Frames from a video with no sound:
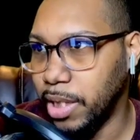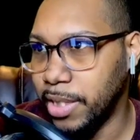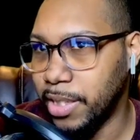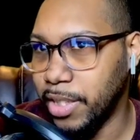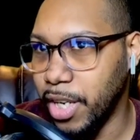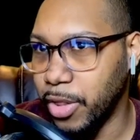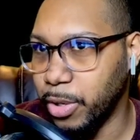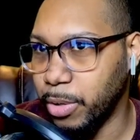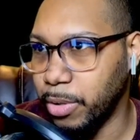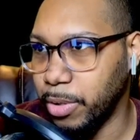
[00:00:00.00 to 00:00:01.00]
Is this
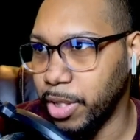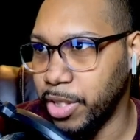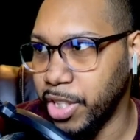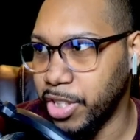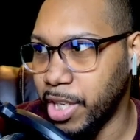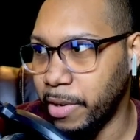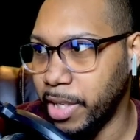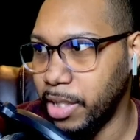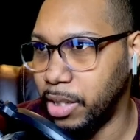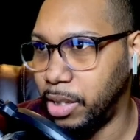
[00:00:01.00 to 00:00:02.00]
another Azika's Chariot?